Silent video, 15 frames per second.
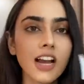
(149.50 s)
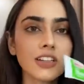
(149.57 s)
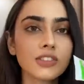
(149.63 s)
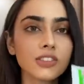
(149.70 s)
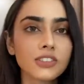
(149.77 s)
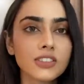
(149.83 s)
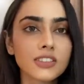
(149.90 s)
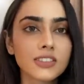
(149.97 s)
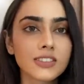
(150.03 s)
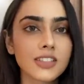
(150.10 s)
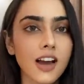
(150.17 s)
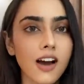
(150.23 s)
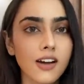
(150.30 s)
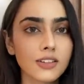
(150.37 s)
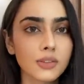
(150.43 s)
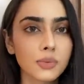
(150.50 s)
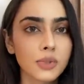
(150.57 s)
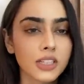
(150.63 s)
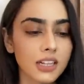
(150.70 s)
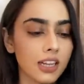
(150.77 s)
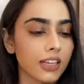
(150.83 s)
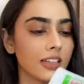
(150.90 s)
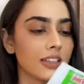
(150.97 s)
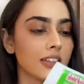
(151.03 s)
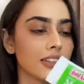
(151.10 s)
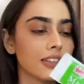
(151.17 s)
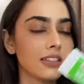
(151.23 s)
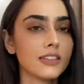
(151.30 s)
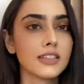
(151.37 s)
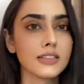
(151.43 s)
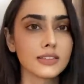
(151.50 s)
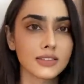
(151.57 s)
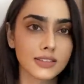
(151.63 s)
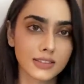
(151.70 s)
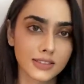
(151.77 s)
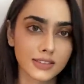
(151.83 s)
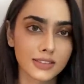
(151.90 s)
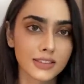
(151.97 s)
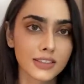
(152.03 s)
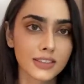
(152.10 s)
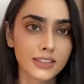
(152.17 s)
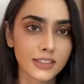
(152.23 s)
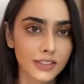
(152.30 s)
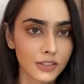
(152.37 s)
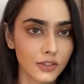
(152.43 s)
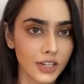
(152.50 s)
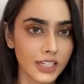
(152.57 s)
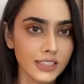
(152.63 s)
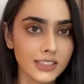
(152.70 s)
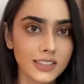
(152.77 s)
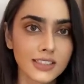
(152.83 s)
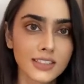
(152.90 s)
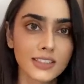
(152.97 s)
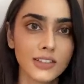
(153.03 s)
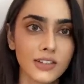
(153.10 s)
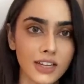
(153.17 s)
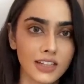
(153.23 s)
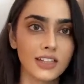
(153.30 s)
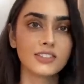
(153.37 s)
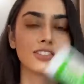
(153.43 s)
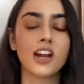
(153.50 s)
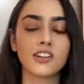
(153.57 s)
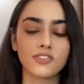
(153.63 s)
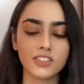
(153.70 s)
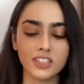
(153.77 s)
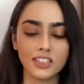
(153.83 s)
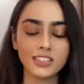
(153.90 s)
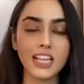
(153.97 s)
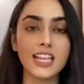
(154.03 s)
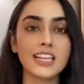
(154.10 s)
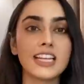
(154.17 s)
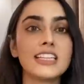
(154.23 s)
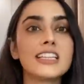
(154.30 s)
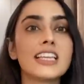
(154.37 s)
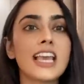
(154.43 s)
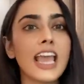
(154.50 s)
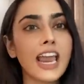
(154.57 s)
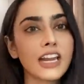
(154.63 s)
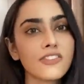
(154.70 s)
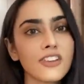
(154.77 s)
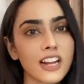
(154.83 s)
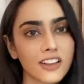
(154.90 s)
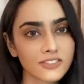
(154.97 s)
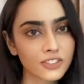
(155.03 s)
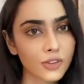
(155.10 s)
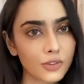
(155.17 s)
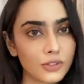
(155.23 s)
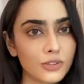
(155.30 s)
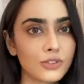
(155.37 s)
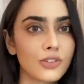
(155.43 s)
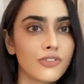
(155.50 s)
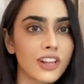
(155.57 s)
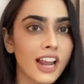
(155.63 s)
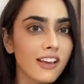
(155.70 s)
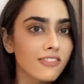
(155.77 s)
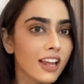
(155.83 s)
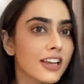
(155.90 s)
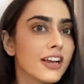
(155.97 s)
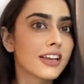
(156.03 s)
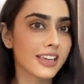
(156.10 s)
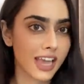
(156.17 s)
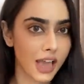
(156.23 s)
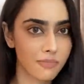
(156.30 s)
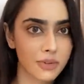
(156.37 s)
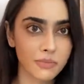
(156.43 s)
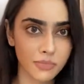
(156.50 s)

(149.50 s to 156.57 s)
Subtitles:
should start with like this, right? Okay, let's start with this. And in the end, we'll have soju. So we'll have like a gap in